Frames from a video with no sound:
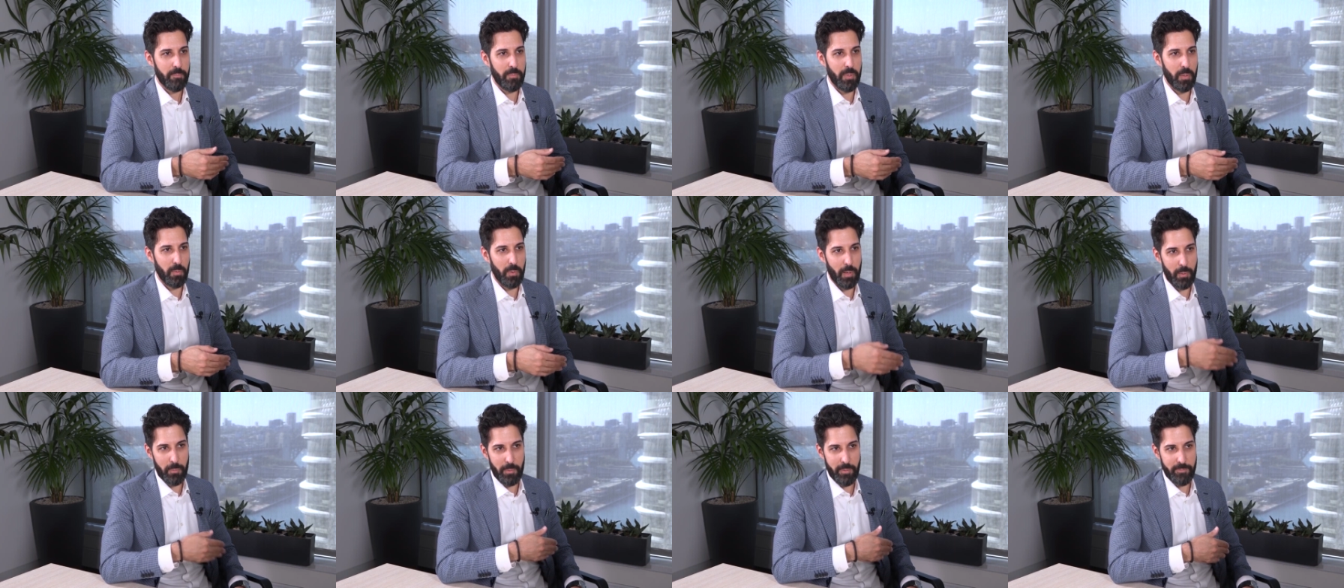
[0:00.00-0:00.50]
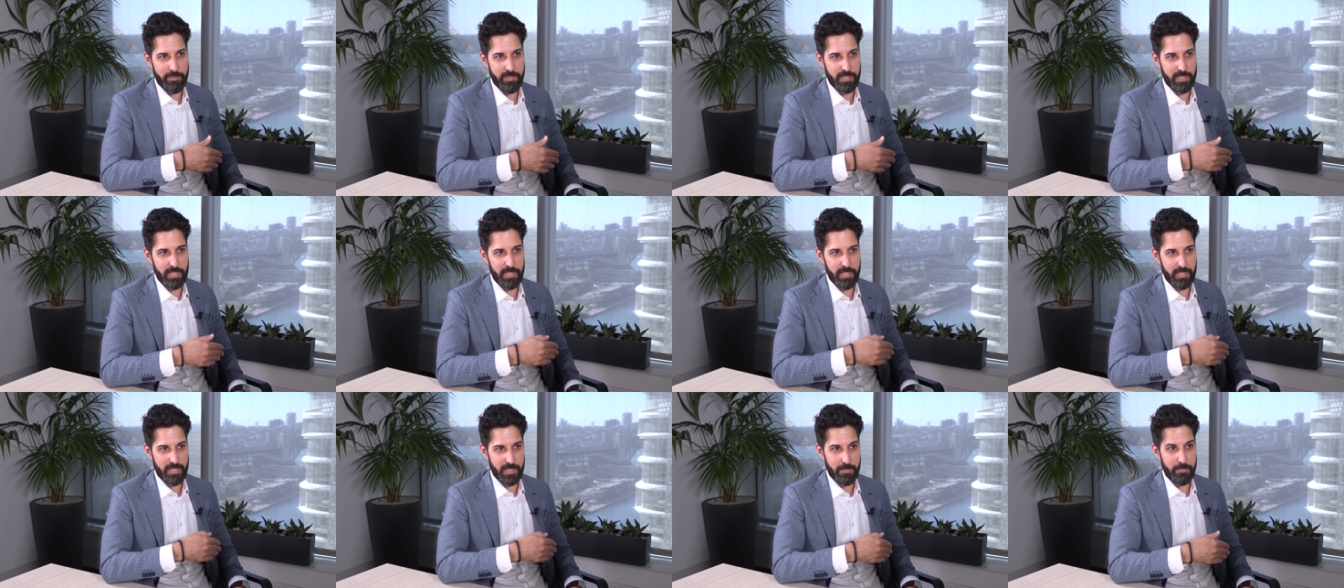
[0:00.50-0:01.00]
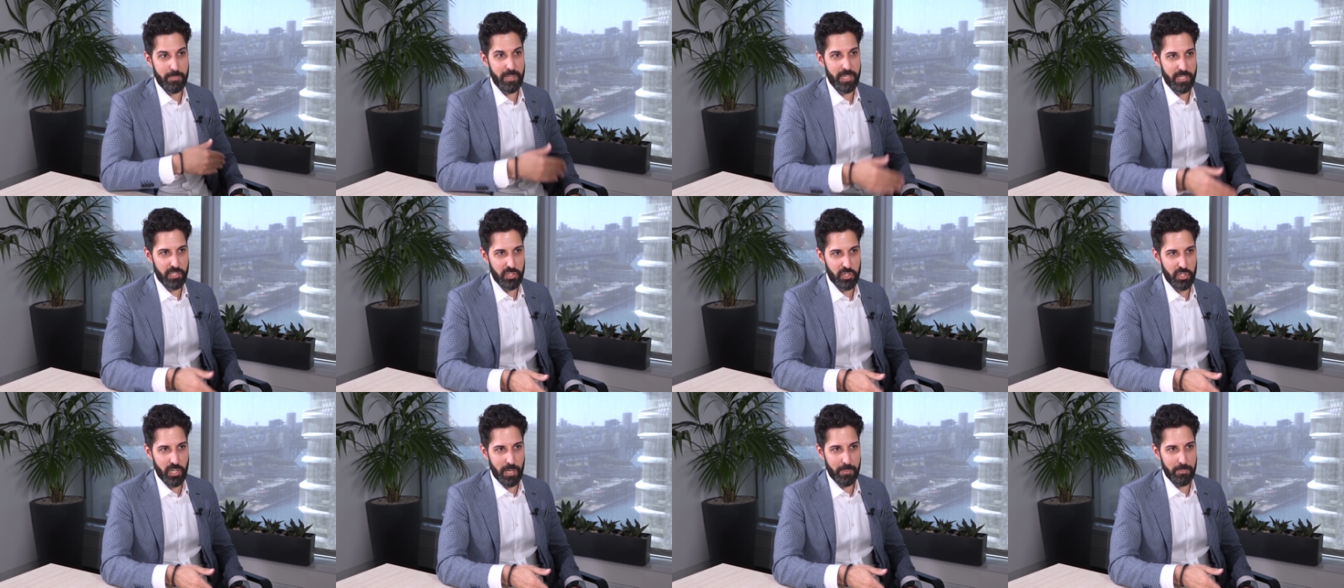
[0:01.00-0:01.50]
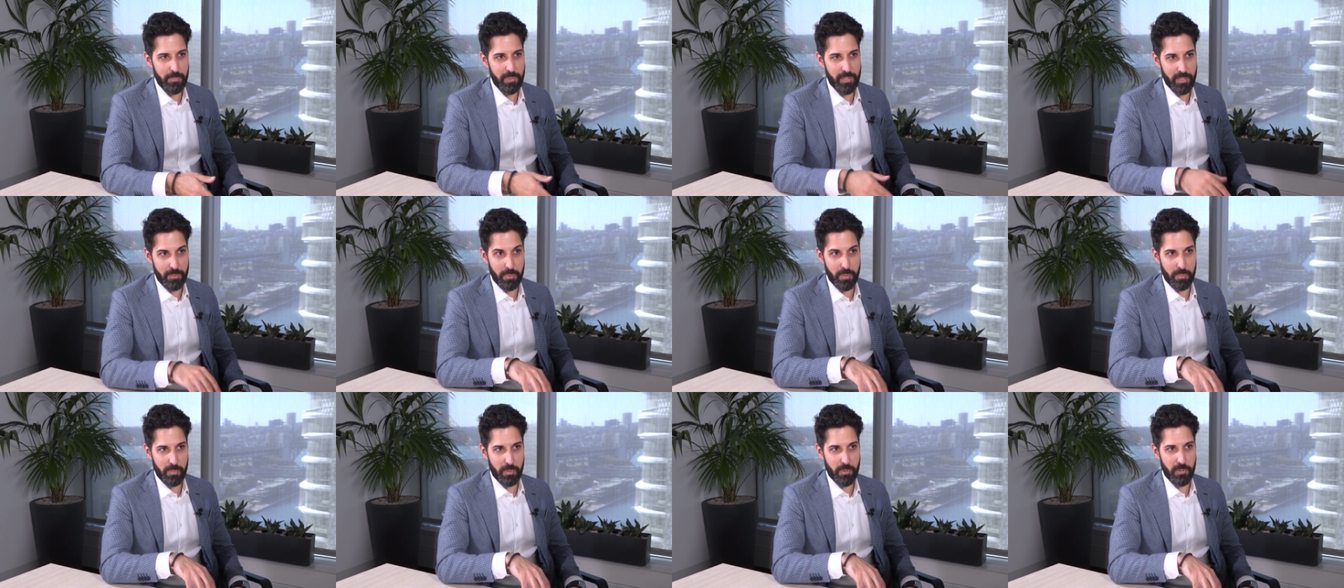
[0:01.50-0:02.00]
But what we've seen is a big jump in
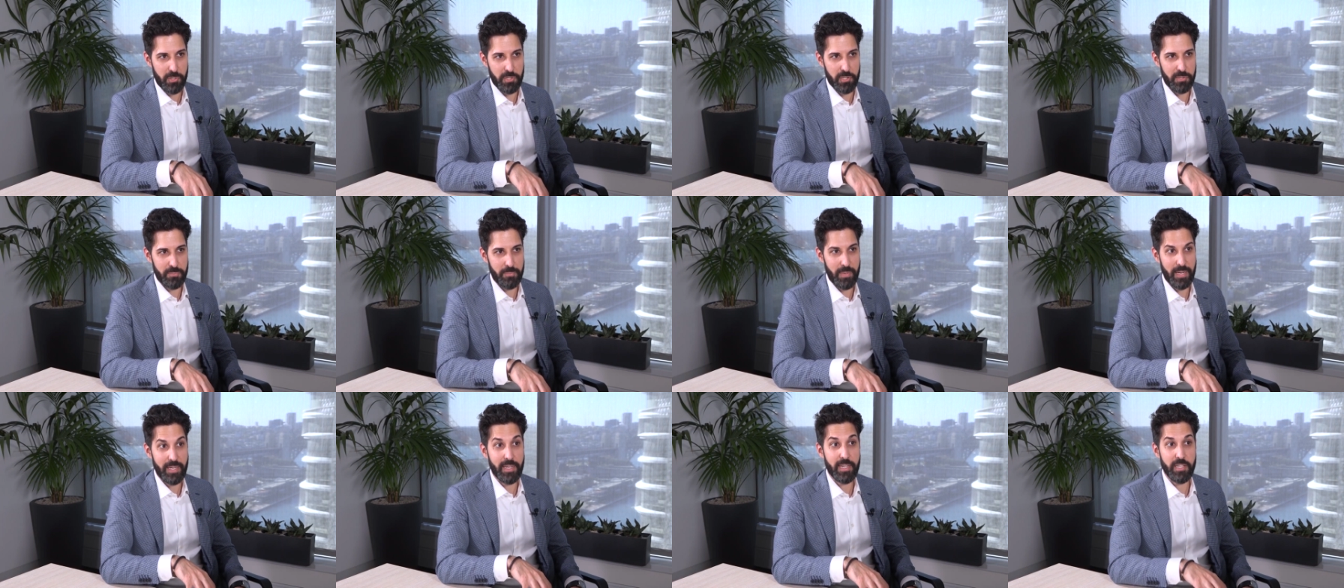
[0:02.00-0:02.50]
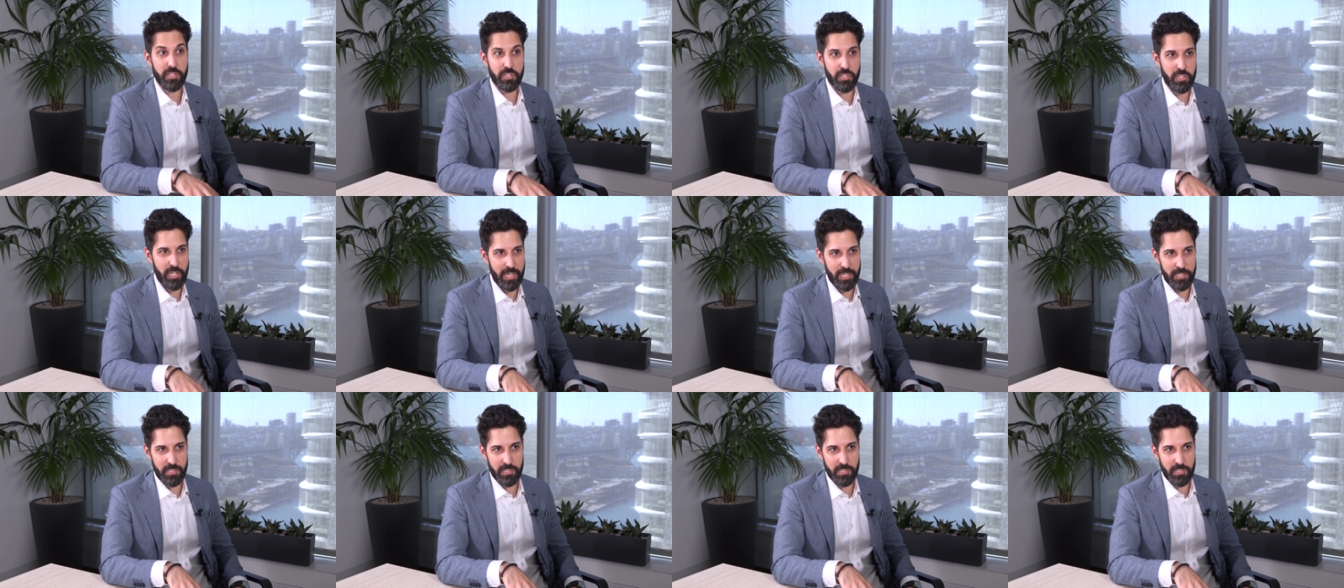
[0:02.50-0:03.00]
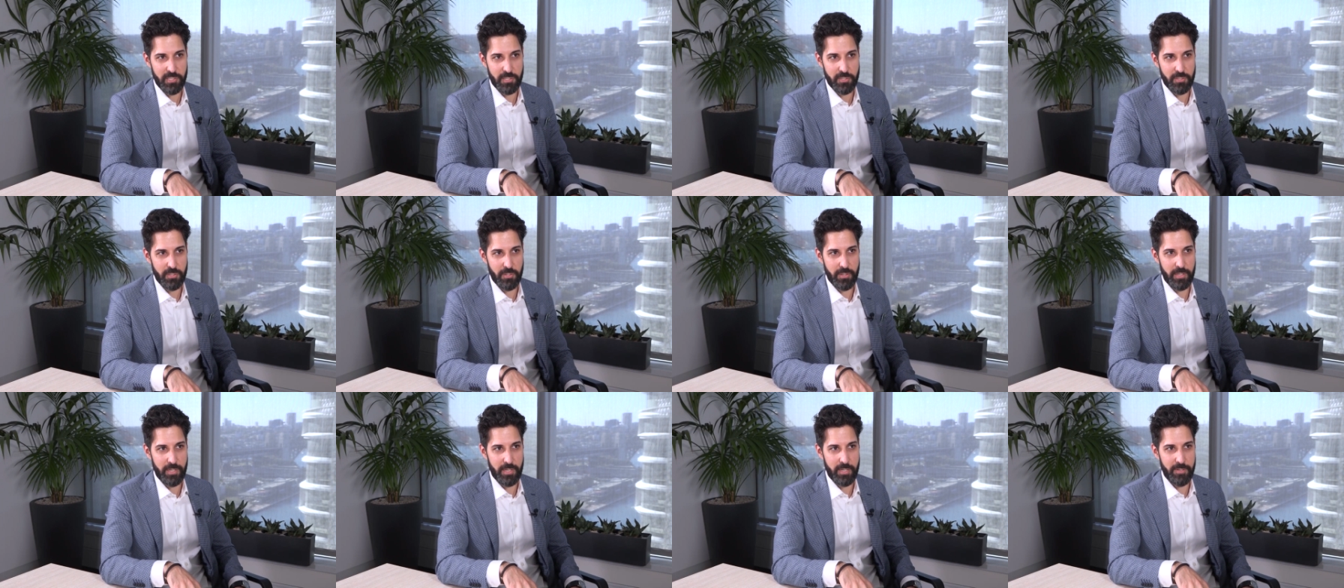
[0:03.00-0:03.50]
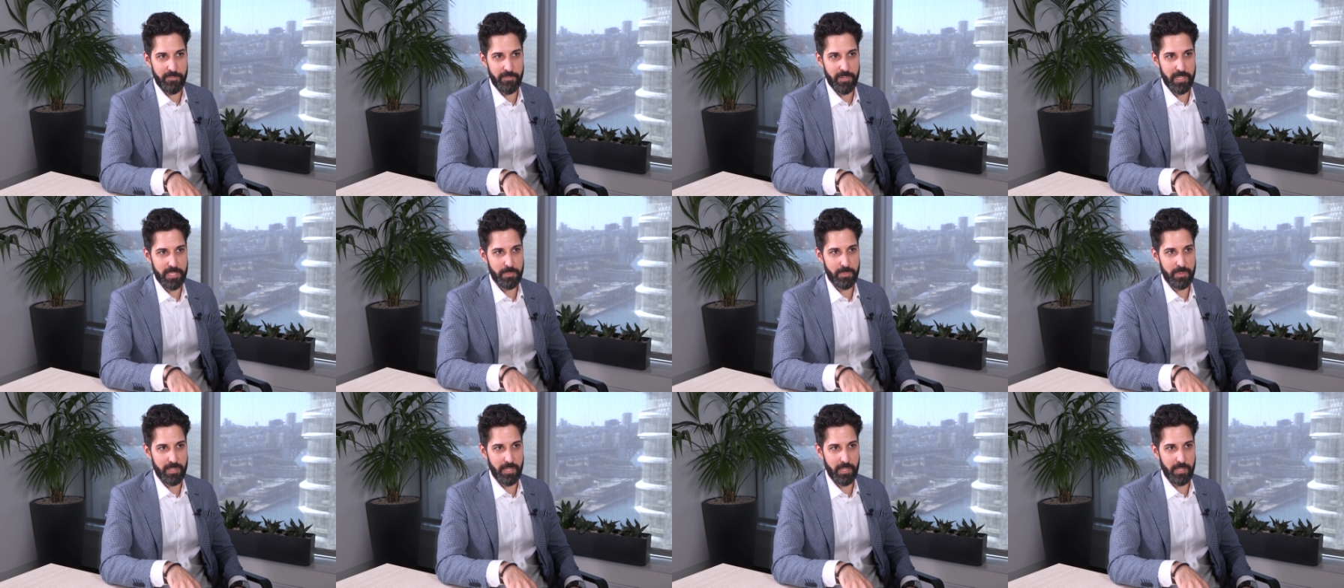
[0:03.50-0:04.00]
the proportion making changes to their
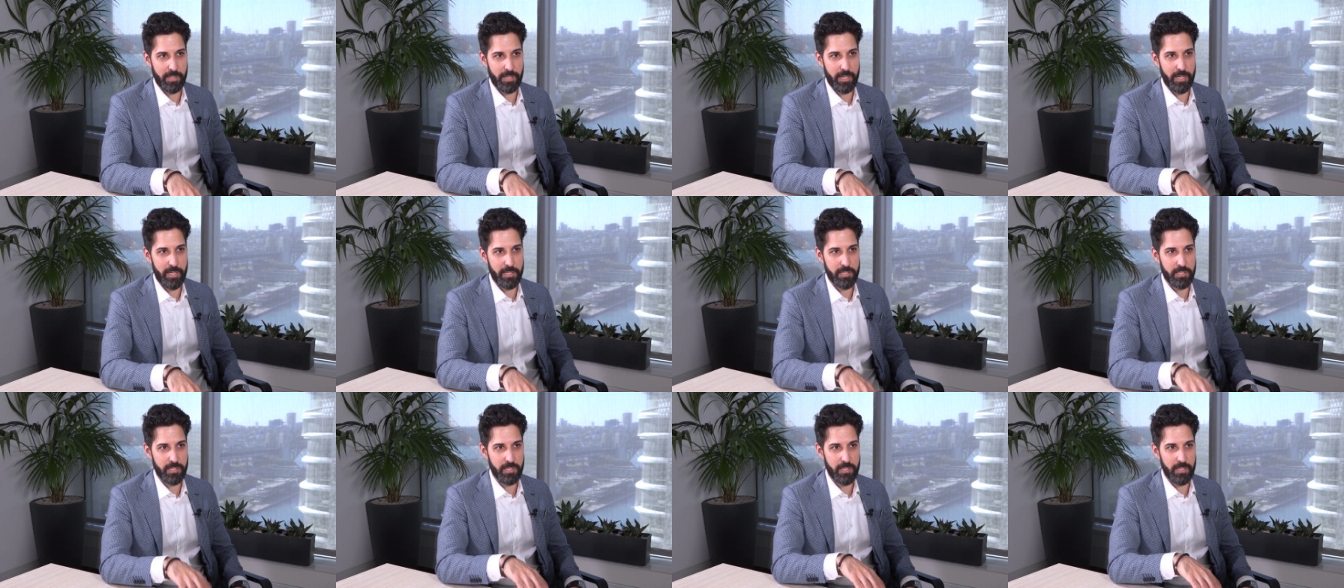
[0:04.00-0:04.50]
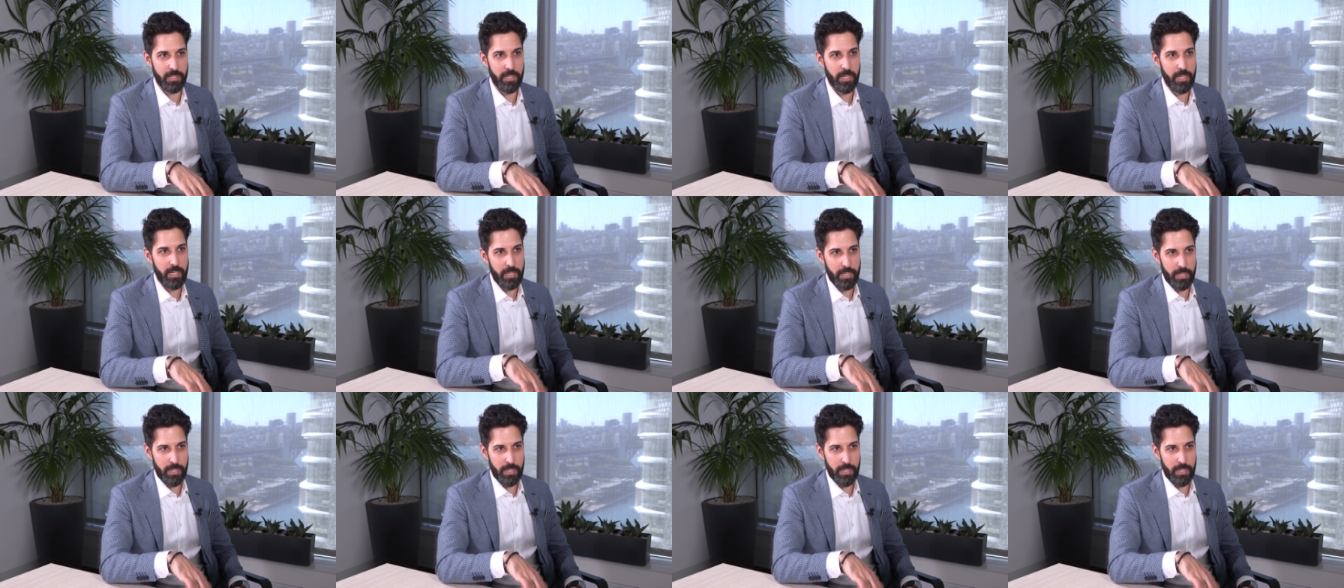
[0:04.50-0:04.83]
investment allocation.